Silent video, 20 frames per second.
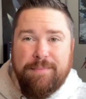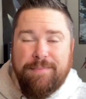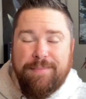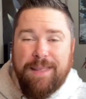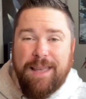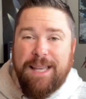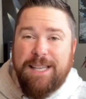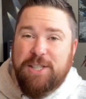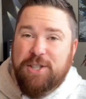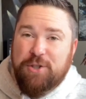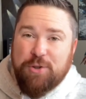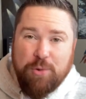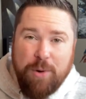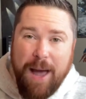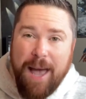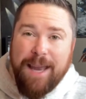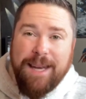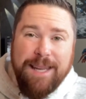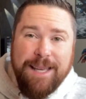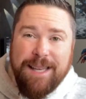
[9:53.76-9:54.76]
He's
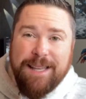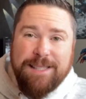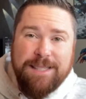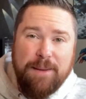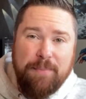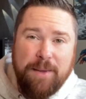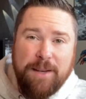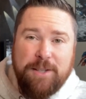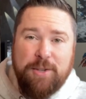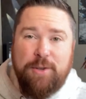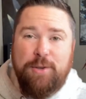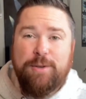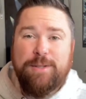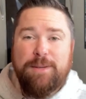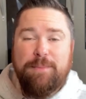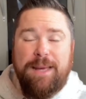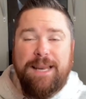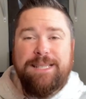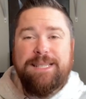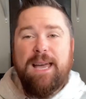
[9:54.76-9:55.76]
trying to get something to you.
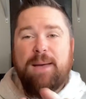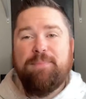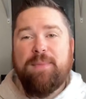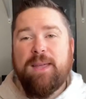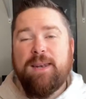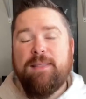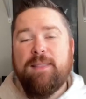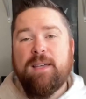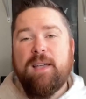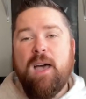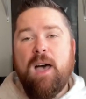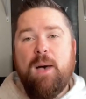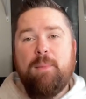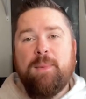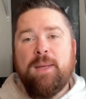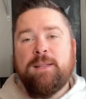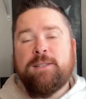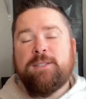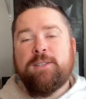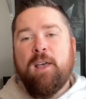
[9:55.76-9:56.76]
Somebody type that in the
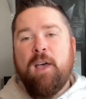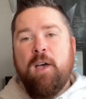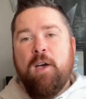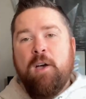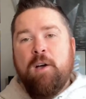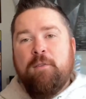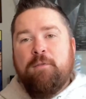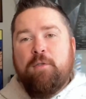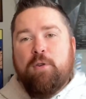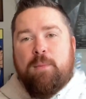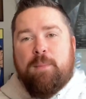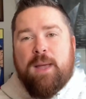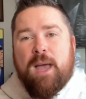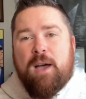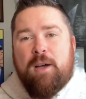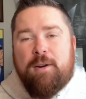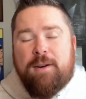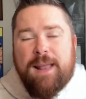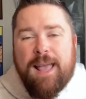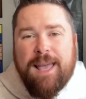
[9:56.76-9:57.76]
comments for me. I
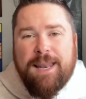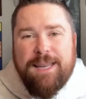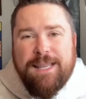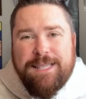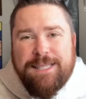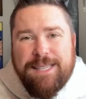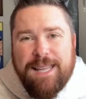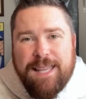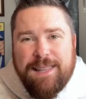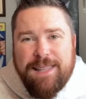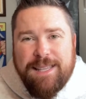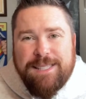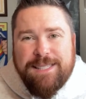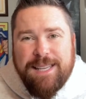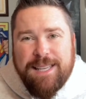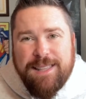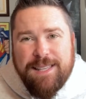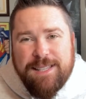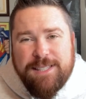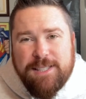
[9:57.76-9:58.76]
heard Andy Stanley
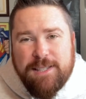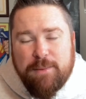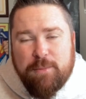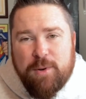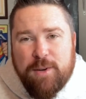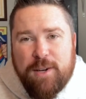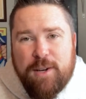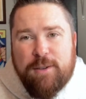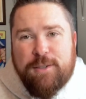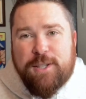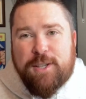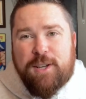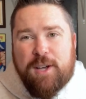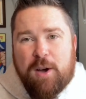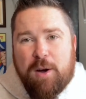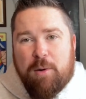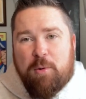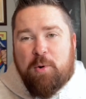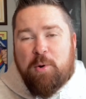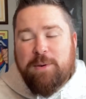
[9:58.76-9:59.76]
say this a number of years
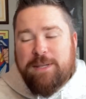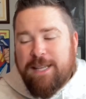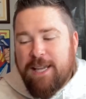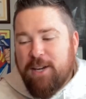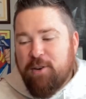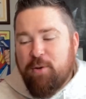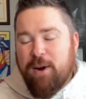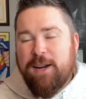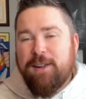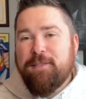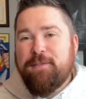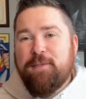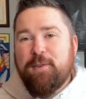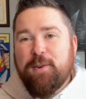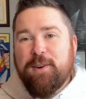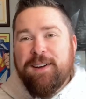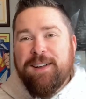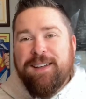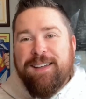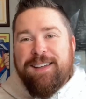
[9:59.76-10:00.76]
ago. I won't take credit
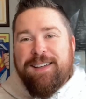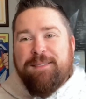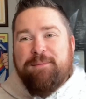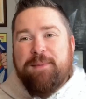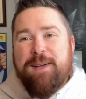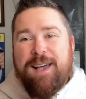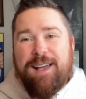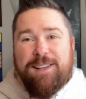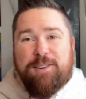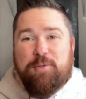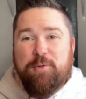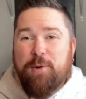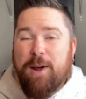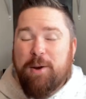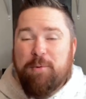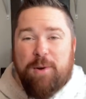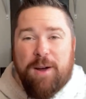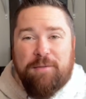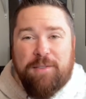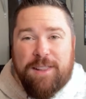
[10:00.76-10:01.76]
for it. Uh,
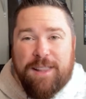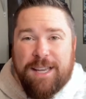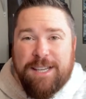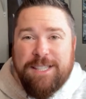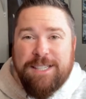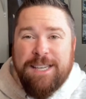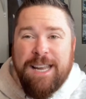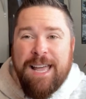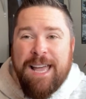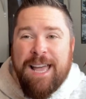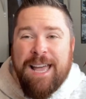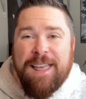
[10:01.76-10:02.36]
great revelation.